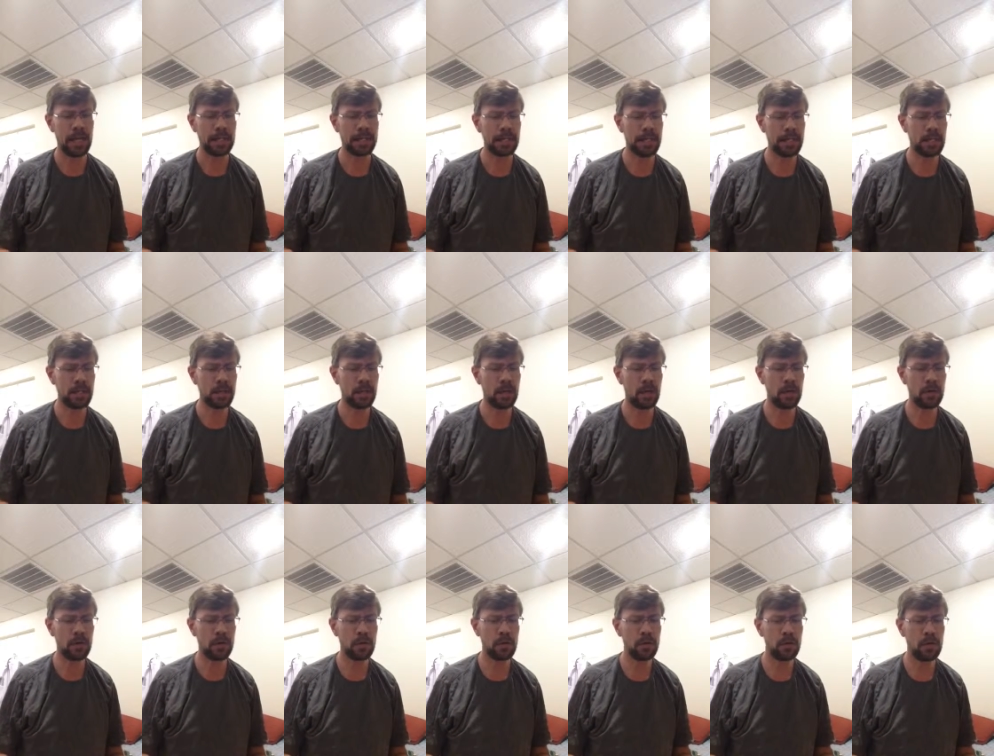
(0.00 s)
Didn't know
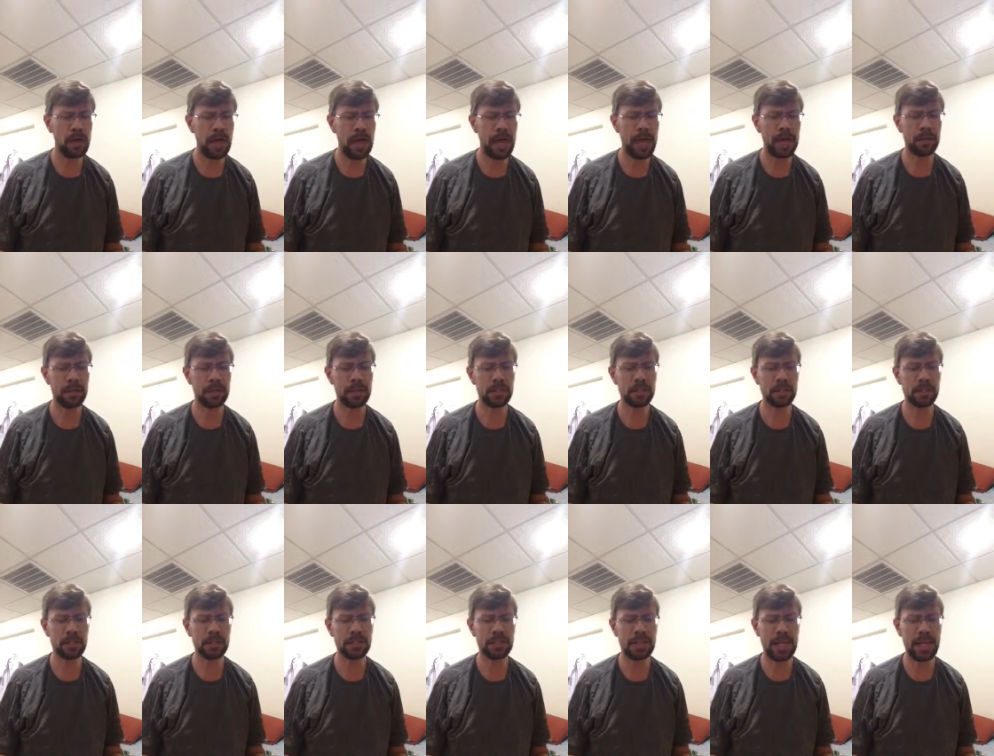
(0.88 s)
you had me
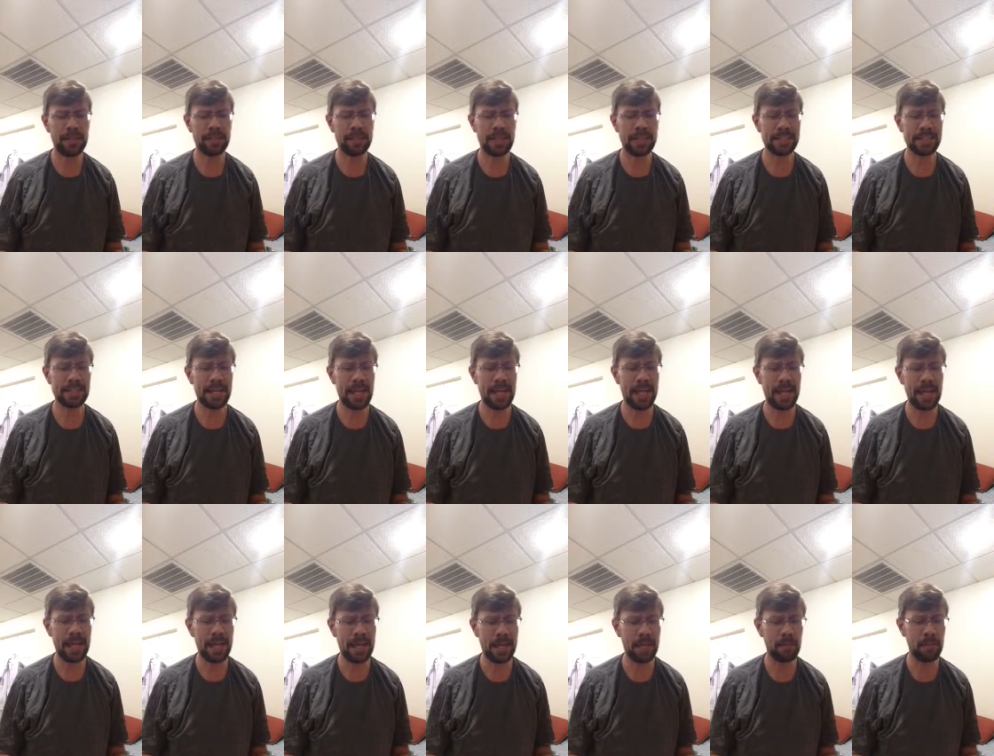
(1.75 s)
just at the
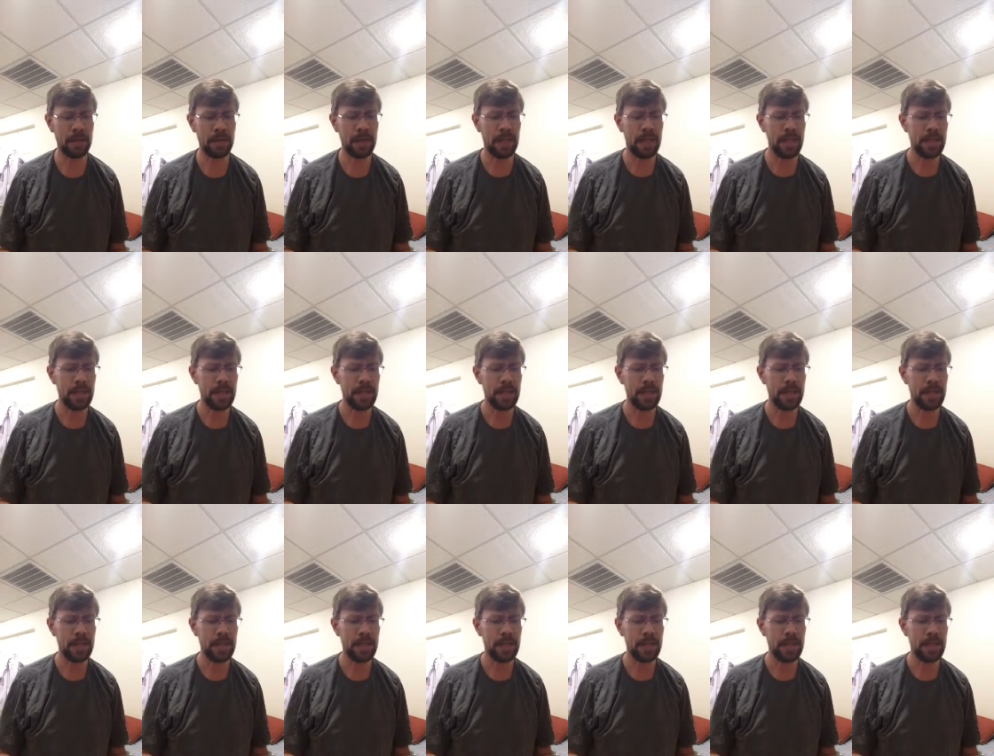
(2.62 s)
time.